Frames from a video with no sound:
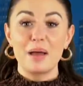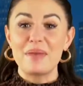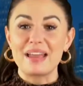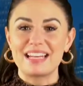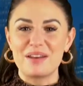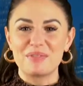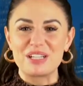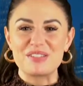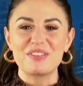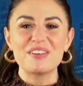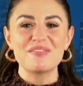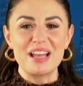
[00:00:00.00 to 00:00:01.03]
Megan Edwards
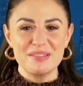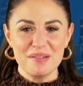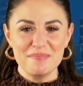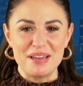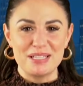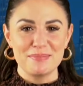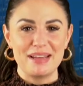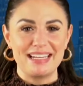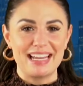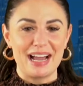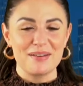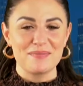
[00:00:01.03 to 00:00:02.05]
for Investment Pitch
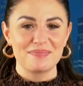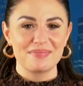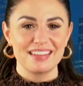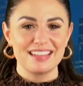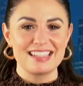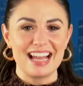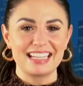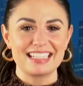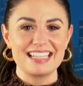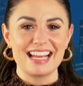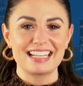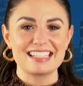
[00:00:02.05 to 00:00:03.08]
Media.
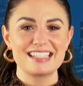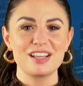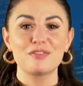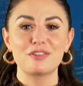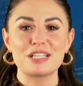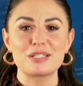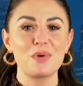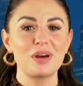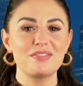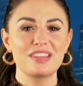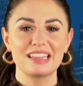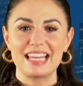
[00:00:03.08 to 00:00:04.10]
Zacatecas Silver is
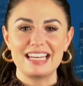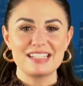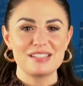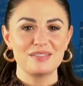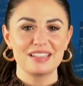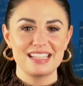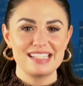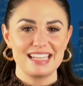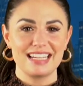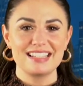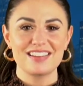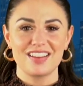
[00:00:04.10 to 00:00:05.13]
one of the latest new
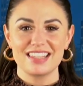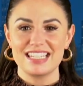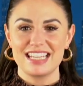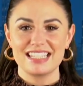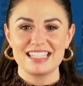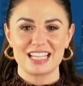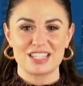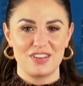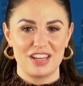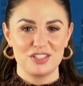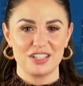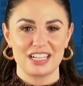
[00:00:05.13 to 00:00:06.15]
listings on the TSX
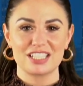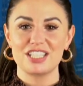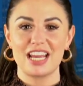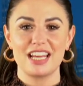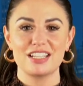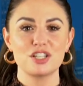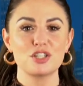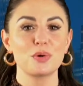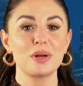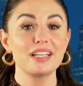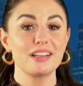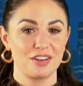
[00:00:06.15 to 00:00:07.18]
Venture Exchange,
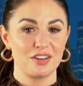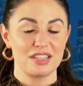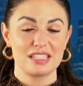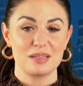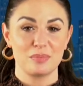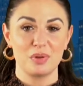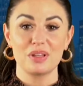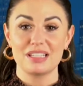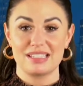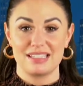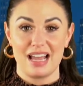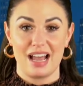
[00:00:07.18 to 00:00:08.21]
trading under the symbol
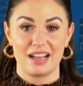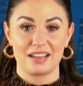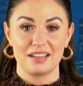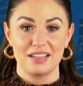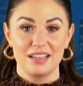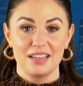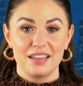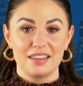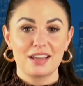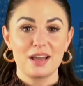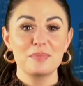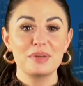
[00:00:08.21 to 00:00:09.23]
ZAC.
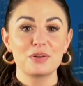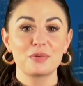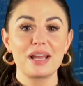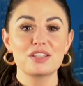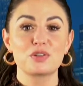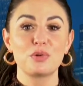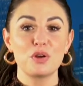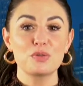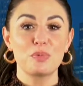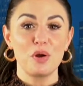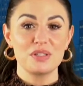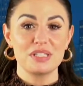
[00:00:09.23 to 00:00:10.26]
The company raised gross
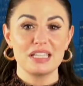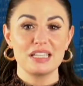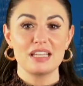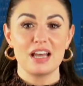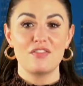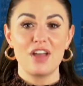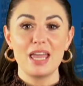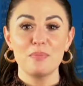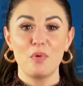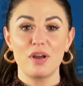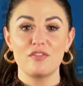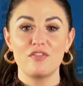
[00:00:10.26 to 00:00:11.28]
proceeds of
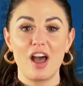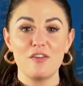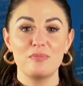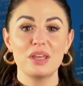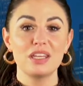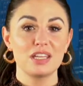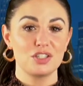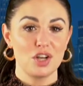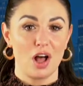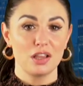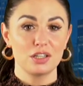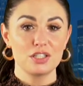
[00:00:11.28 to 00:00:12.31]
$8.5 million
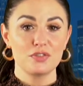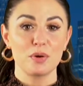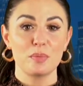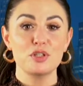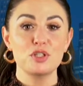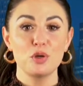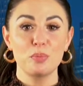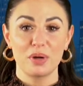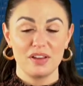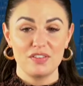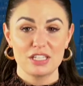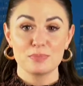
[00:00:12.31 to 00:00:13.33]
from two
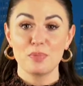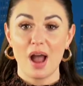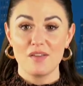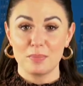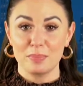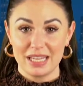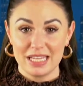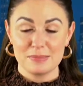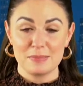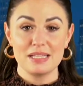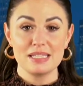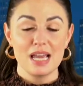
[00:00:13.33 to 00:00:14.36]
previous private
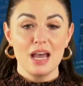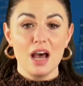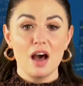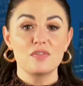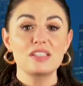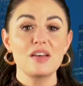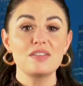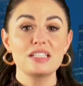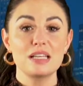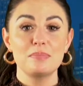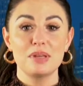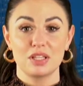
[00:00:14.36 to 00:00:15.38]
placements of
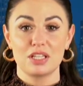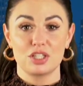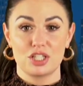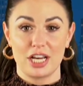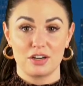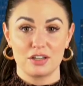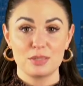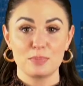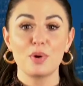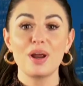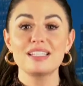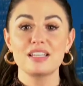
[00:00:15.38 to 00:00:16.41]
17 million shares
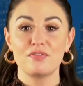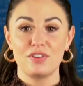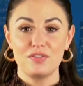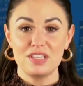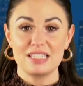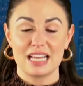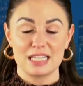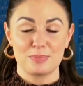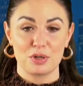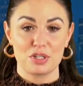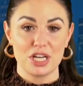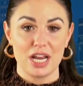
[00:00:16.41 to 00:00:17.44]
priced at 50 cents
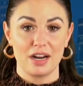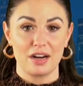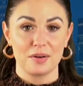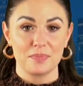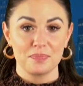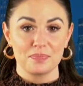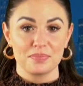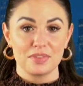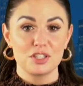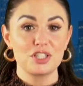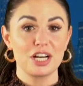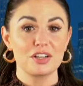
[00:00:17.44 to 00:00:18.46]
per share.
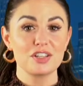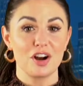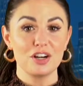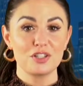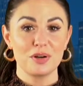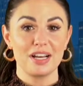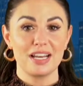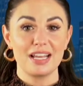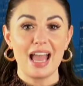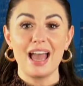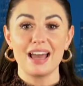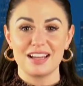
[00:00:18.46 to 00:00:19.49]
The shares are trading
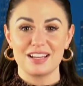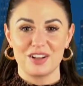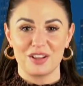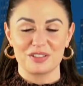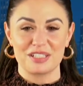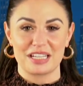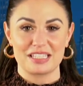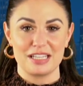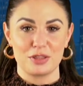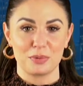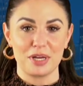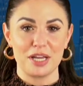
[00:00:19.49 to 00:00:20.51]
at
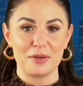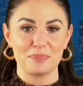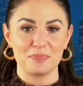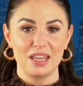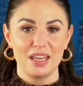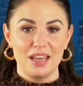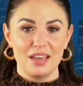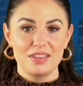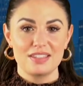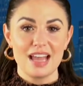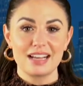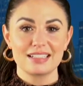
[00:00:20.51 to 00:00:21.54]
$1.63.
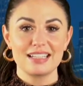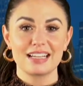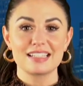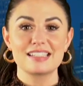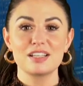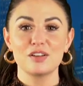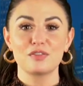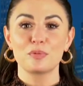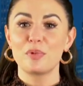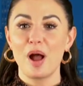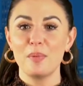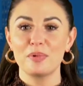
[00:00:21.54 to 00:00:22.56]
The Zacatecas silver
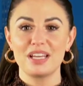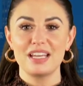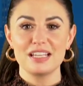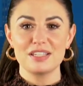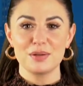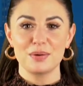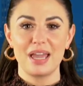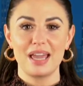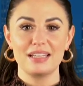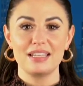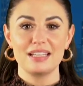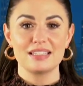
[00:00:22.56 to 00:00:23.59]
property is located in